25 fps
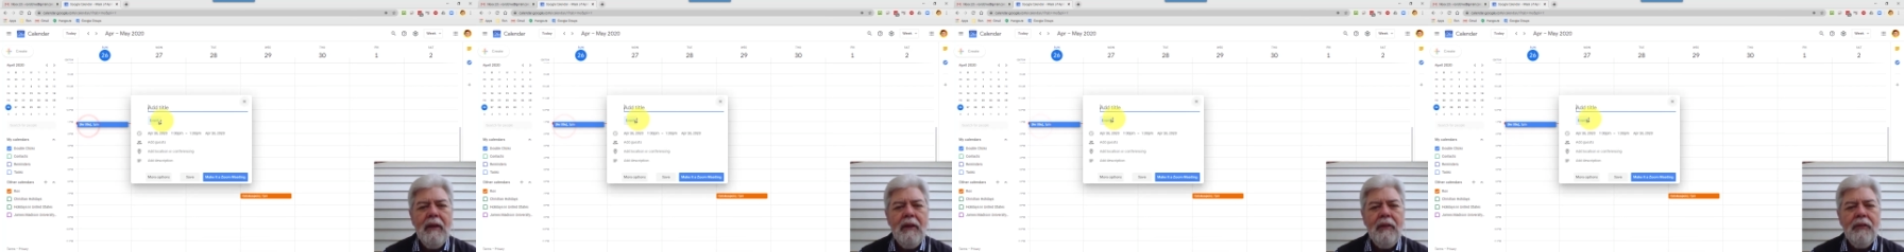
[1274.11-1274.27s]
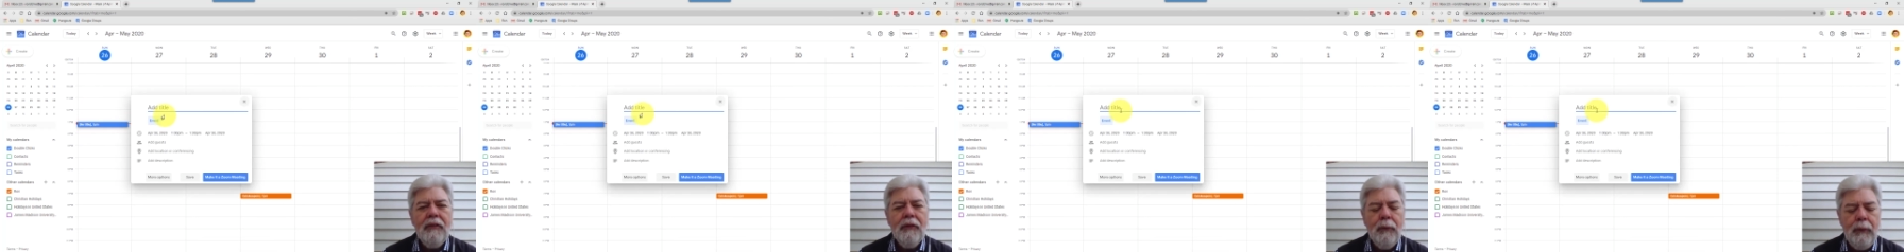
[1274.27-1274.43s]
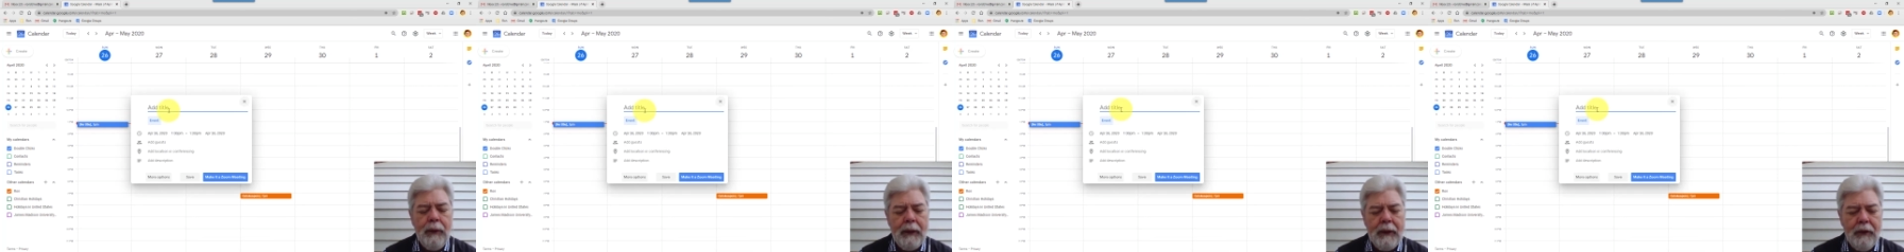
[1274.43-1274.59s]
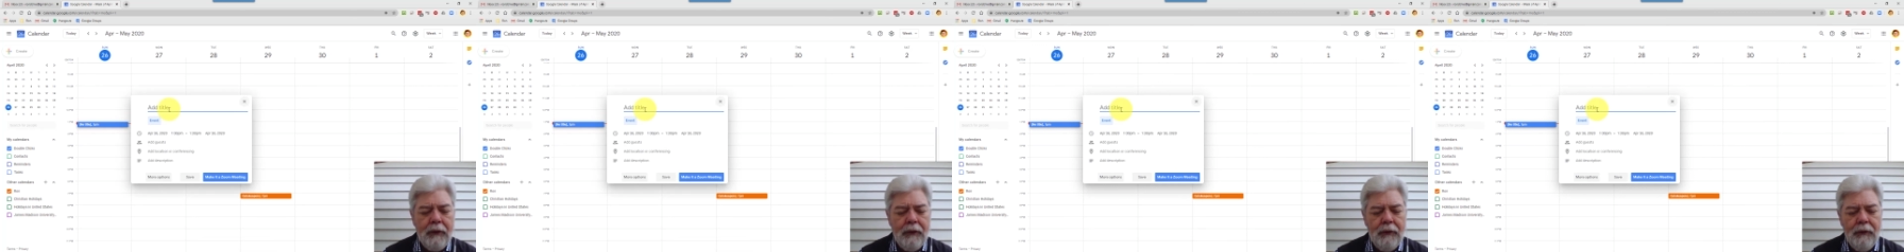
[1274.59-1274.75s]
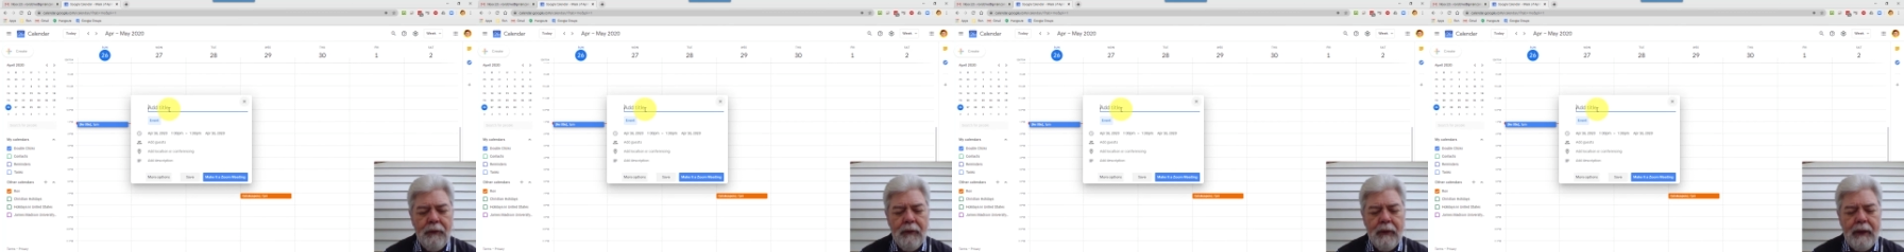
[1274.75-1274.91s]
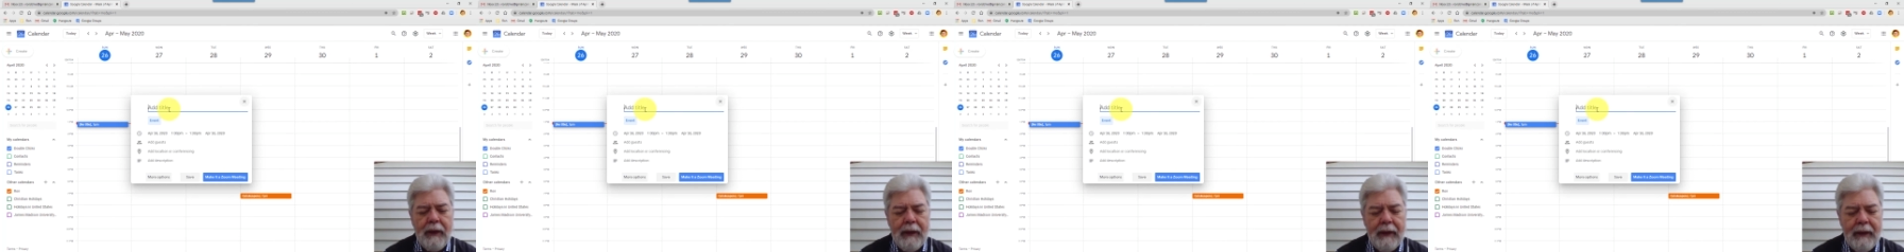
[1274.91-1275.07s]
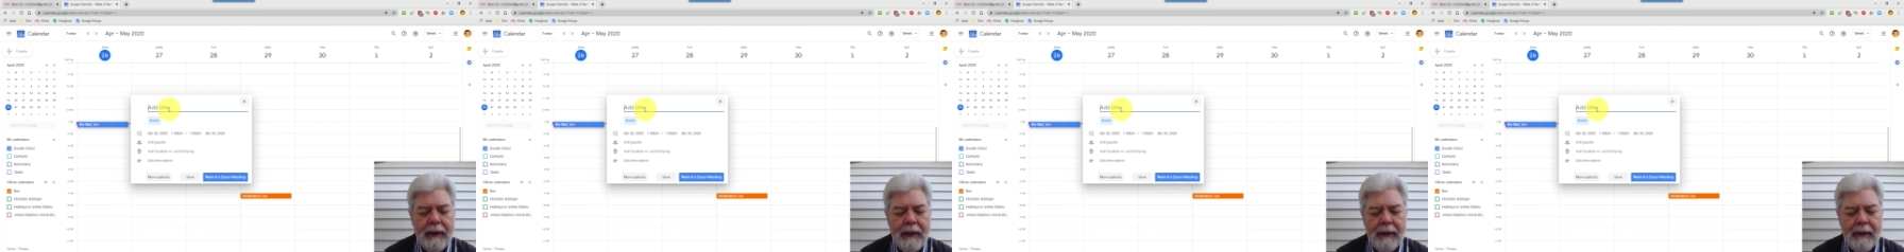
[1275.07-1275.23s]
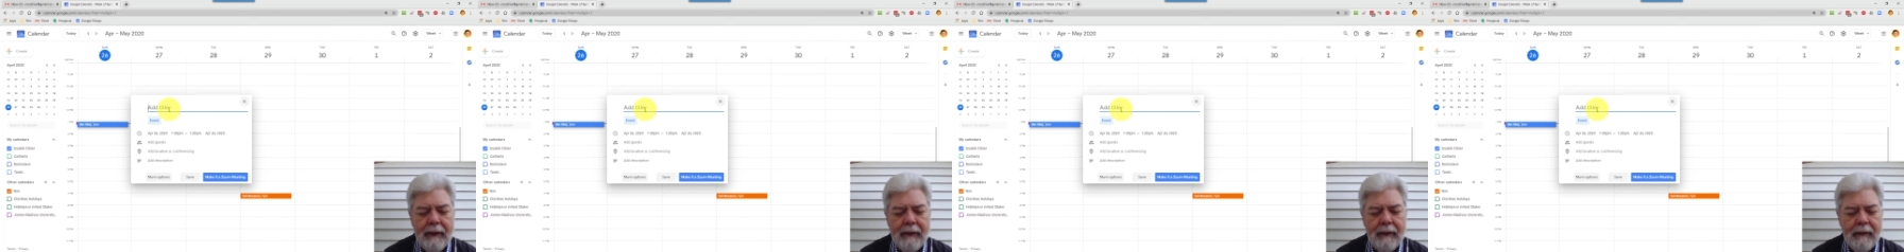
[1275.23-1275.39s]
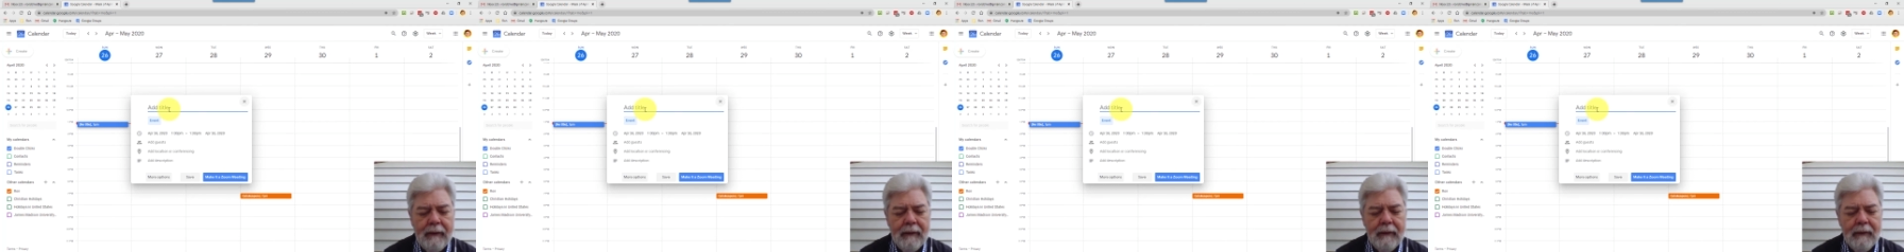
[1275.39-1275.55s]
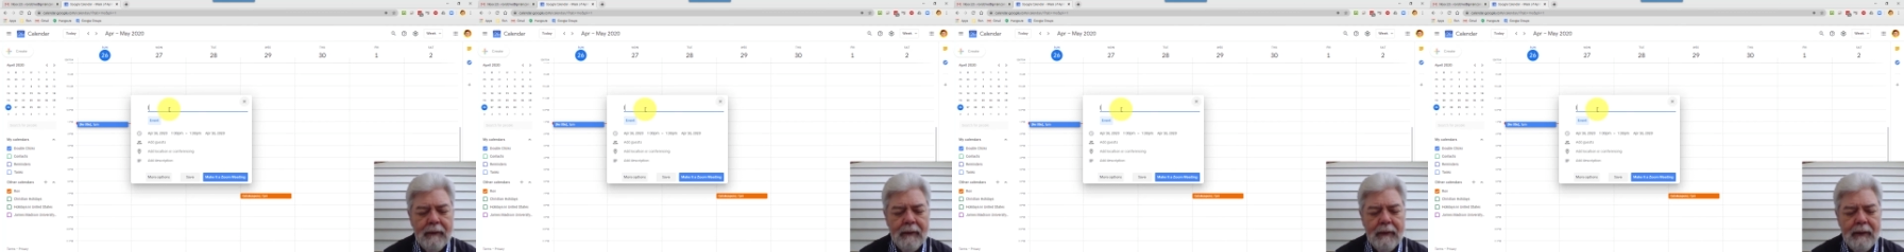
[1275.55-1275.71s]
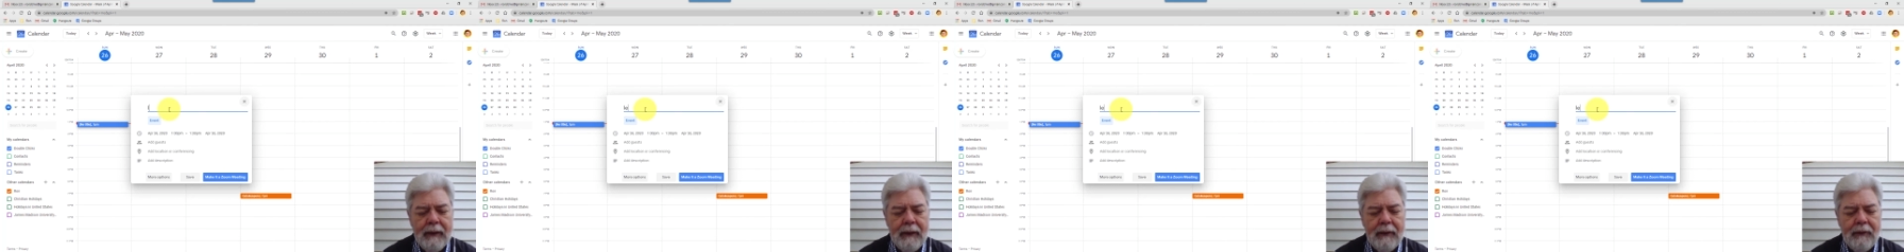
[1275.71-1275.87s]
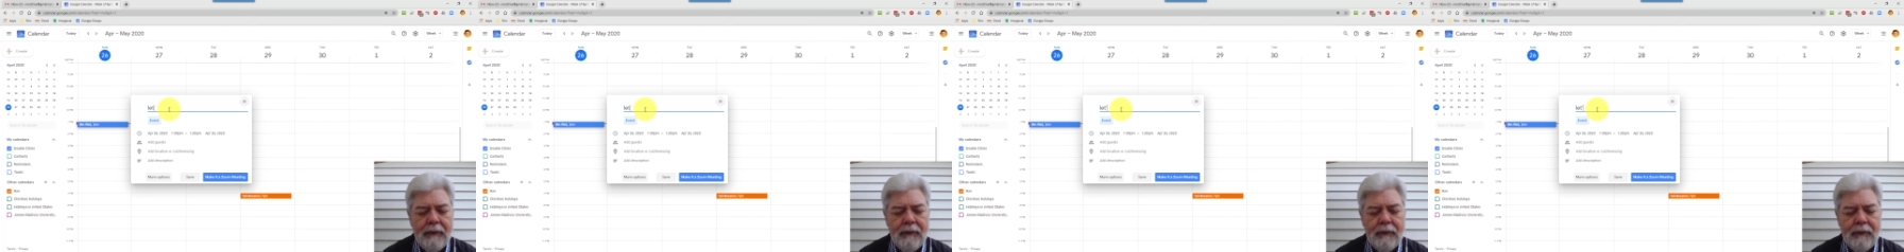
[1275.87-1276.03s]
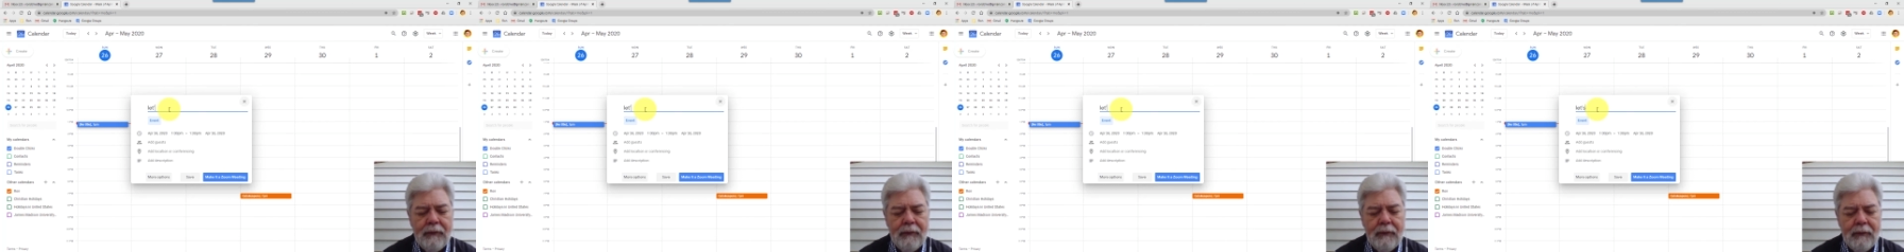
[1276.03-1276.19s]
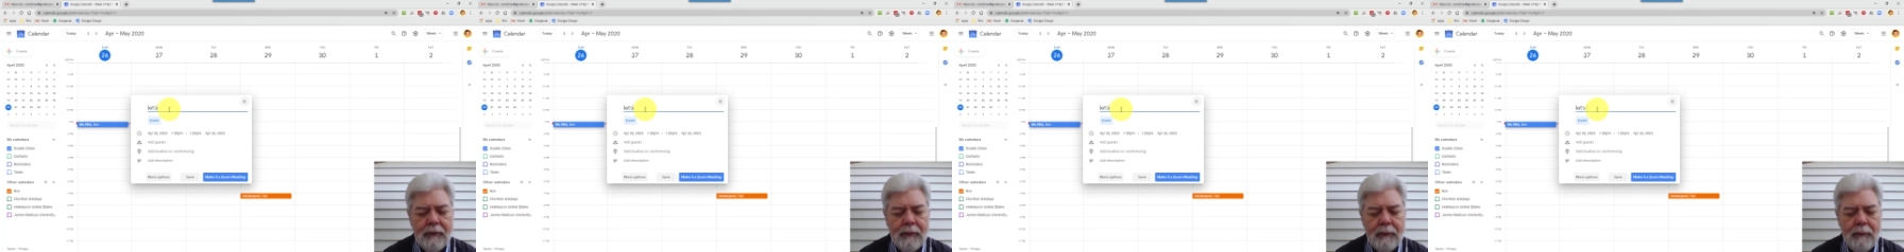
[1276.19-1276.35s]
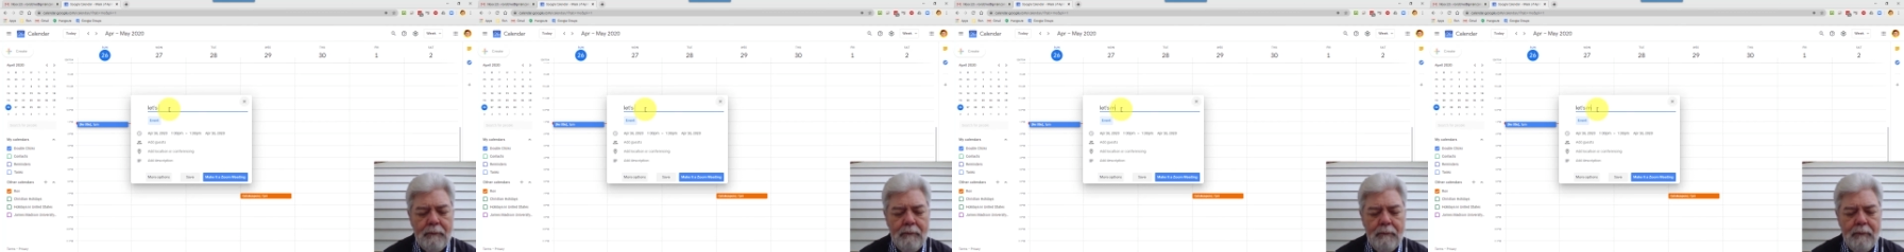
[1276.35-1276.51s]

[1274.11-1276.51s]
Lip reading: So we can do that now. Let's